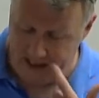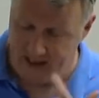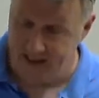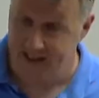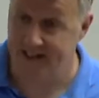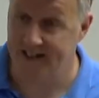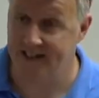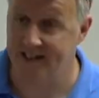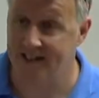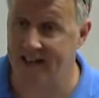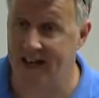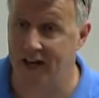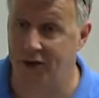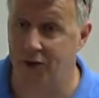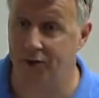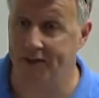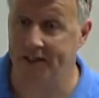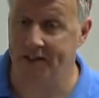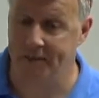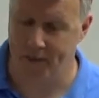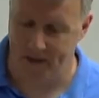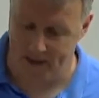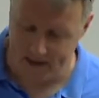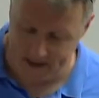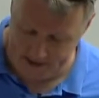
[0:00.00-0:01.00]
This is not
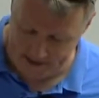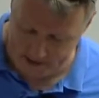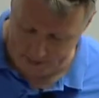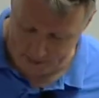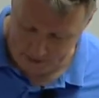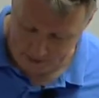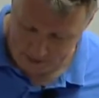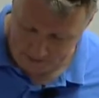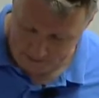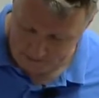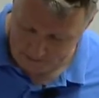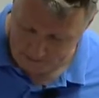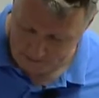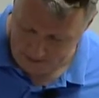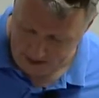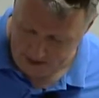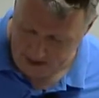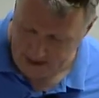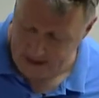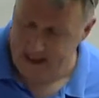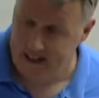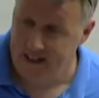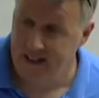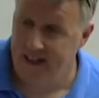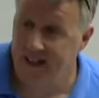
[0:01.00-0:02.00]
only possible,
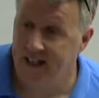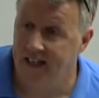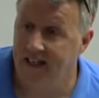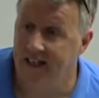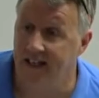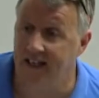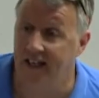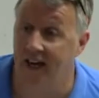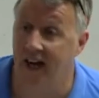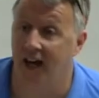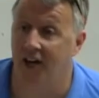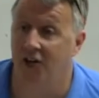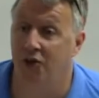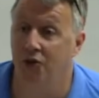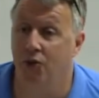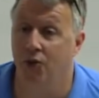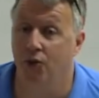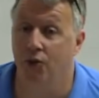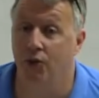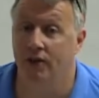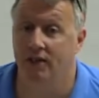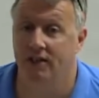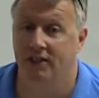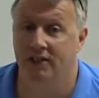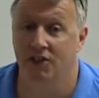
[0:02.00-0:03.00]

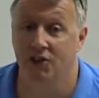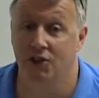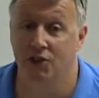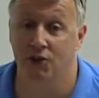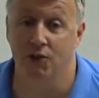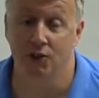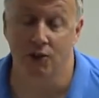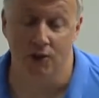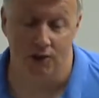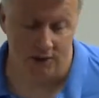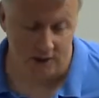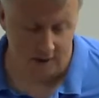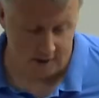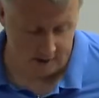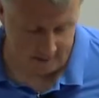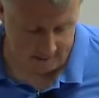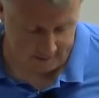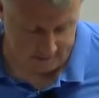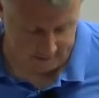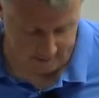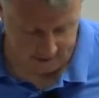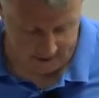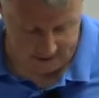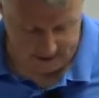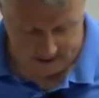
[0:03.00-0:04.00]
Yahoo, Google,
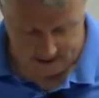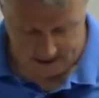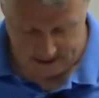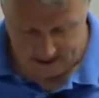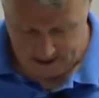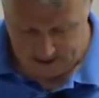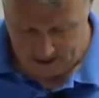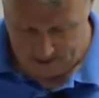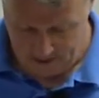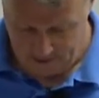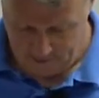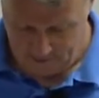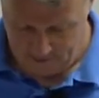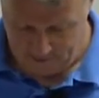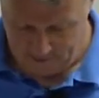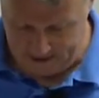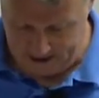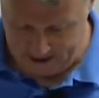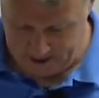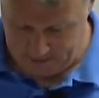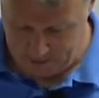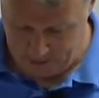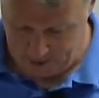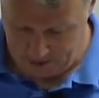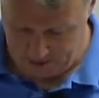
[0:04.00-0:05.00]

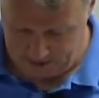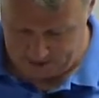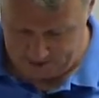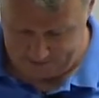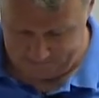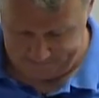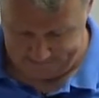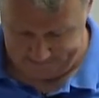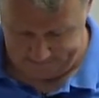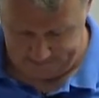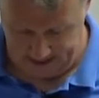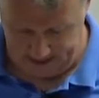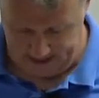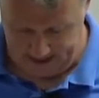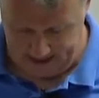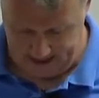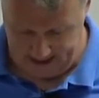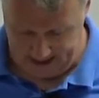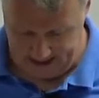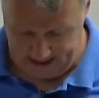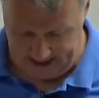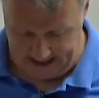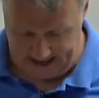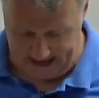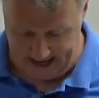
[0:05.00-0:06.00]
Facebook,
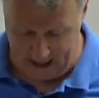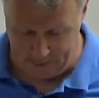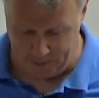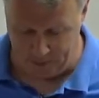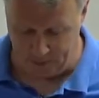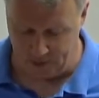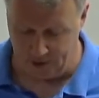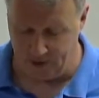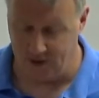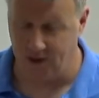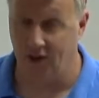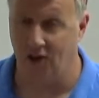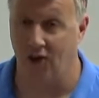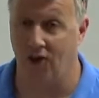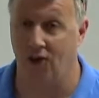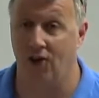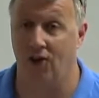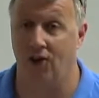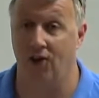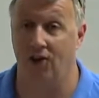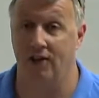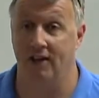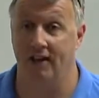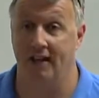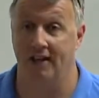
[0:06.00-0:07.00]
and Apple
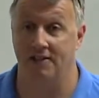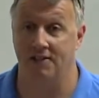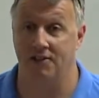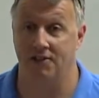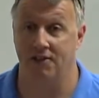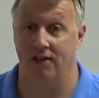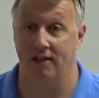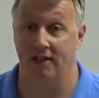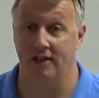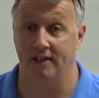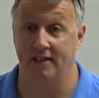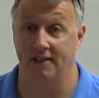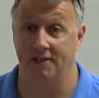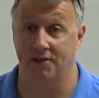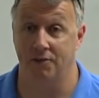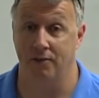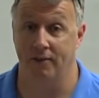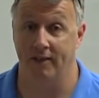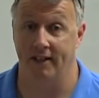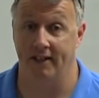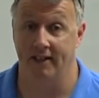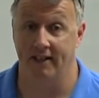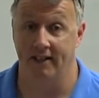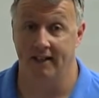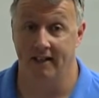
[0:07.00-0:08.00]
all got started this
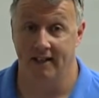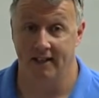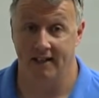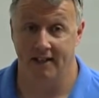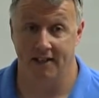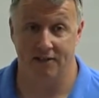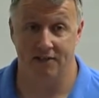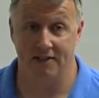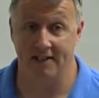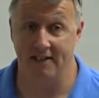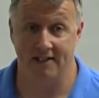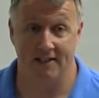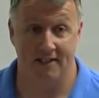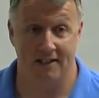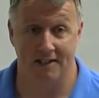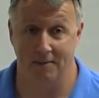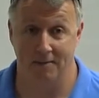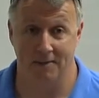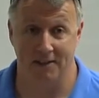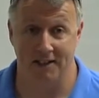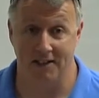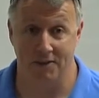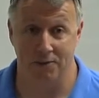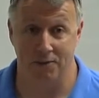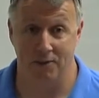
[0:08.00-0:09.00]
way. None of these
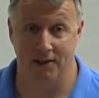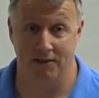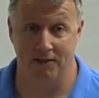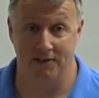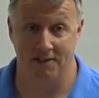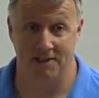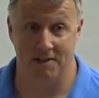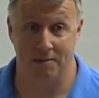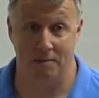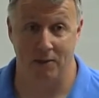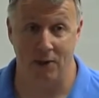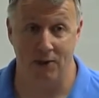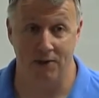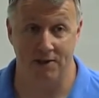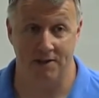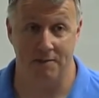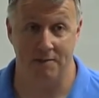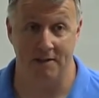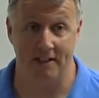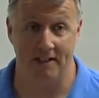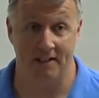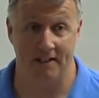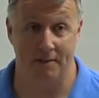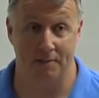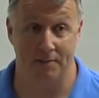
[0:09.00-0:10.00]
companies were even supposed to
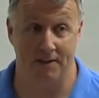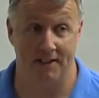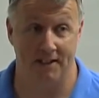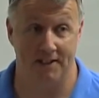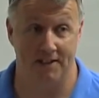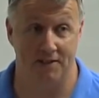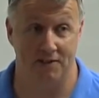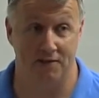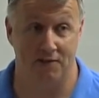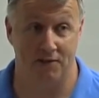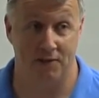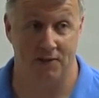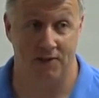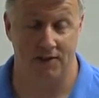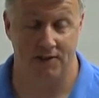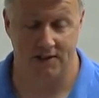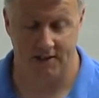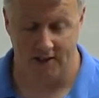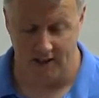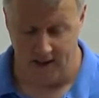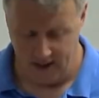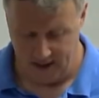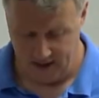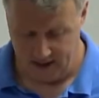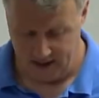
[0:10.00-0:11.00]
be companies at
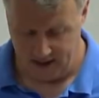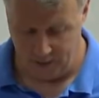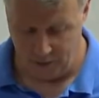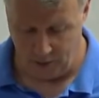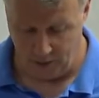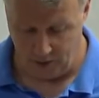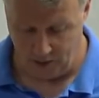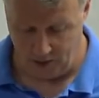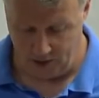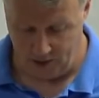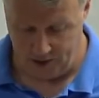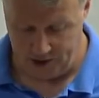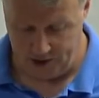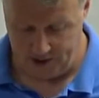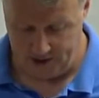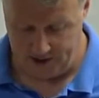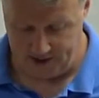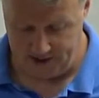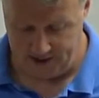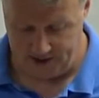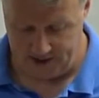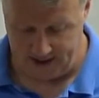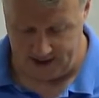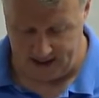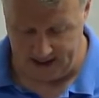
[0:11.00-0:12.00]
first. They were all
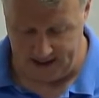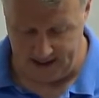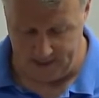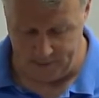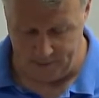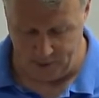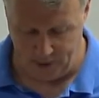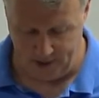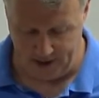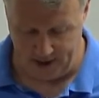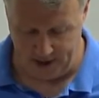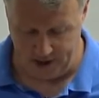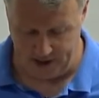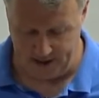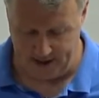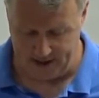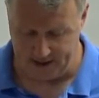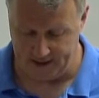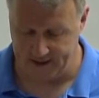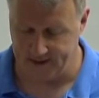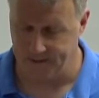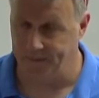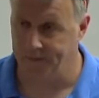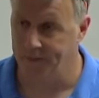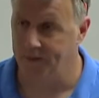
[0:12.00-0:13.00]
just side
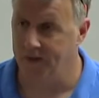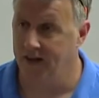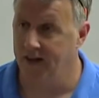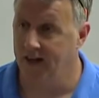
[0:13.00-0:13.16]
projects.